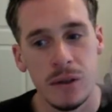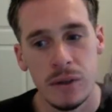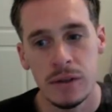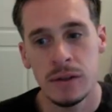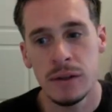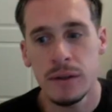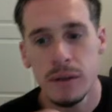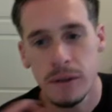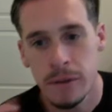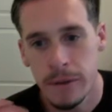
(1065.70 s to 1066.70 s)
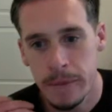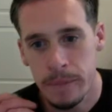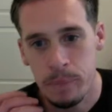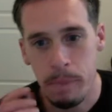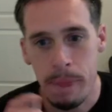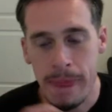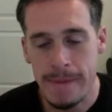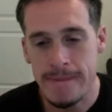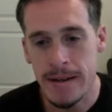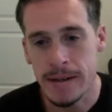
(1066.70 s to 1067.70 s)
Yeah,
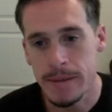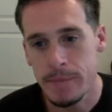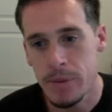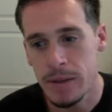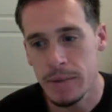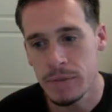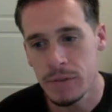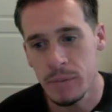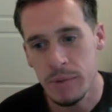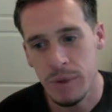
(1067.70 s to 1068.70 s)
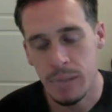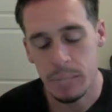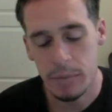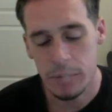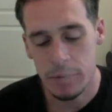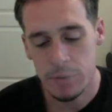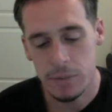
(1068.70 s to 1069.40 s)
I'm not doing that one.